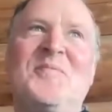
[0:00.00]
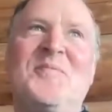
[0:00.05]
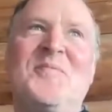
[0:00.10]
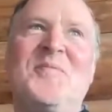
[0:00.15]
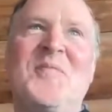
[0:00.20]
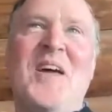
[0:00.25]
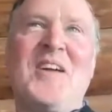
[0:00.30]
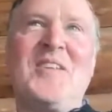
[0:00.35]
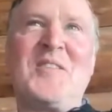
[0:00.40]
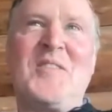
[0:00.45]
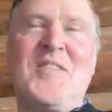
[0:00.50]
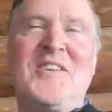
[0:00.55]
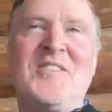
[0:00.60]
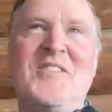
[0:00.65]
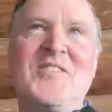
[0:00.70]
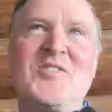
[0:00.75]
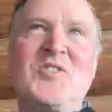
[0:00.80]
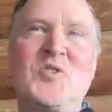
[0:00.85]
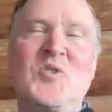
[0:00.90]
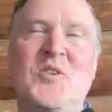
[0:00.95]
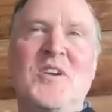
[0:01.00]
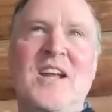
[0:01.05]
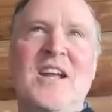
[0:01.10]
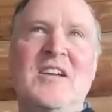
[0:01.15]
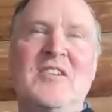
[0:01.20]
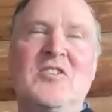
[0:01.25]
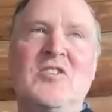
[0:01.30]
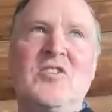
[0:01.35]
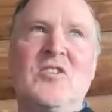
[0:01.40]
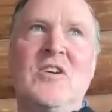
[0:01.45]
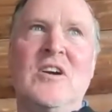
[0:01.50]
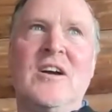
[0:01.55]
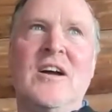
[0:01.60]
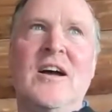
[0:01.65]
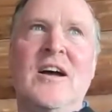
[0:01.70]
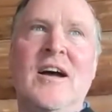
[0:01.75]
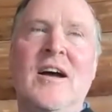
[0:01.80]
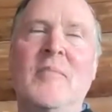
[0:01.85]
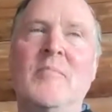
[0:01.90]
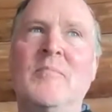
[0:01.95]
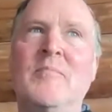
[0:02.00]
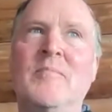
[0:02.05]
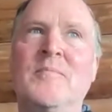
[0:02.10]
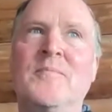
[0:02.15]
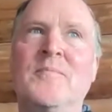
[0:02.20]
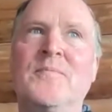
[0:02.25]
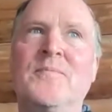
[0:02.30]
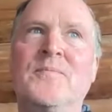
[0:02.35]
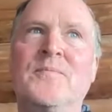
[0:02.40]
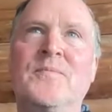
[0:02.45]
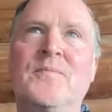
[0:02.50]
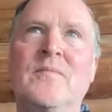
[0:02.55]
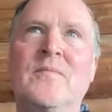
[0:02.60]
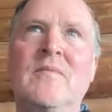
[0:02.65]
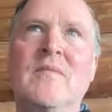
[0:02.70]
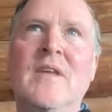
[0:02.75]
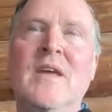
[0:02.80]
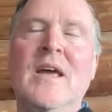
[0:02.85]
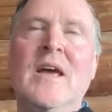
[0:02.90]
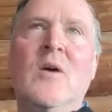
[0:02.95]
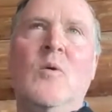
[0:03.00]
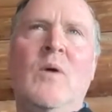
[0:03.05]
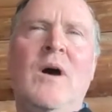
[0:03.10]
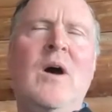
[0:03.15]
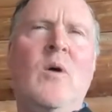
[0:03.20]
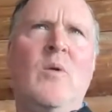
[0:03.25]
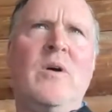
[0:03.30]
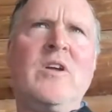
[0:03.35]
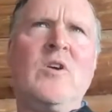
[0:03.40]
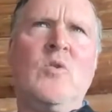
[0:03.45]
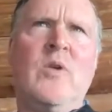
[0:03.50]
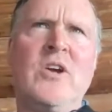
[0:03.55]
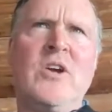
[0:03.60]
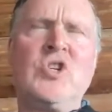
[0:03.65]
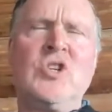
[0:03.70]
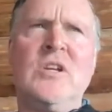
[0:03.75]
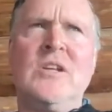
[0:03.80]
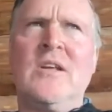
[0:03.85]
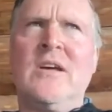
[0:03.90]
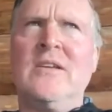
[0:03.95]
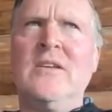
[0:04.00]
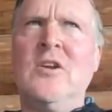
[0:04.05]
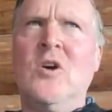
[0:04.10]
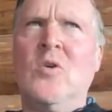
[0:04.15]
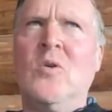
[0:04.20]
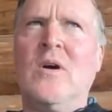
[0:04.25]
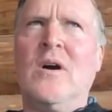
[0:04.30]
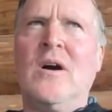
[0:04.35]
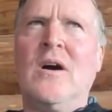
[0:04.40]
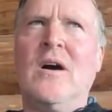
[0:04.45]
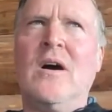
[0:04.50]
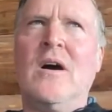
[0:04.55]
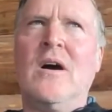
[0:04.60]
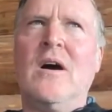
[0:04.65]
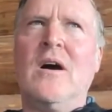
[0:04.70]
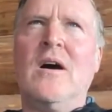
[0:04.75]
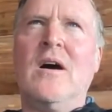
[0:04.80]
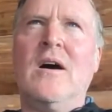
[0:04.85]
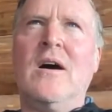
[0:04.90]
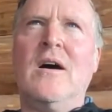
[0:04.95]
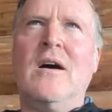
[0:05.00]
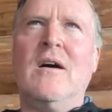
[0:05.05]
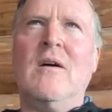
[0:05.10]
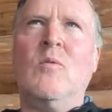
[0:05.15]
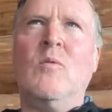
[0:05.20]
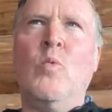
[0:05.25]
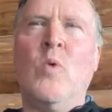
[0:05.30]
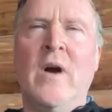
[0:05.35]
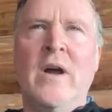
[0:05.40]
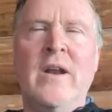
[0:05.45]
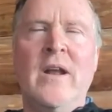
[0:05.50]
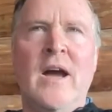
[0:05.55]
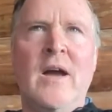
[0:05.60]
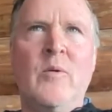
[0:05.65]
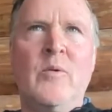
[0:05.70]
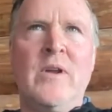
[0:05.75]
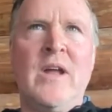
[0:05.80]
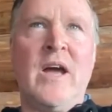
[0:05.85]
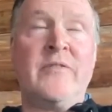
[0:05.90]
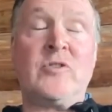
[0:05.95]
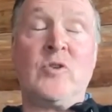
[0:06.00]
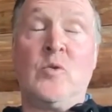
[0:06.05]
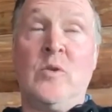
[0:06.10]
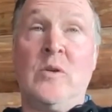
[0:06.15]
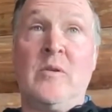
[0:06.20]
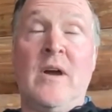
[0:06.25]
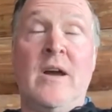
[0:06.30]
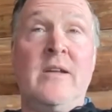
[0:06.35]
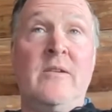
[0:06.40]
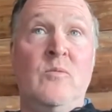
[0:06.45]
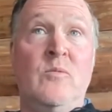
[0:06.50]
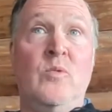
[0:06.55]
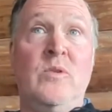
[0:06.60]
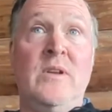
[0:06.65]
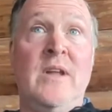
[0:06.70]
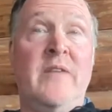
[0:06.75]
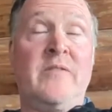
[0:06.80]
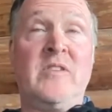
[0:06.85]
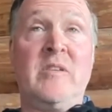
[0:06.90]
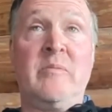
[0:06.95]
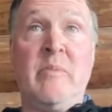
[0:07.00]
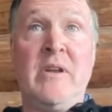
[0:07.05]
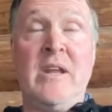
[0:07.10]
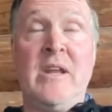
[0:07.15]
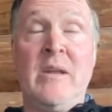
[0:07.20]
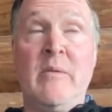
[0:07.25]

That's the short answer. Wow, what a question. One, I would have to quit. I wouldn't have to spend any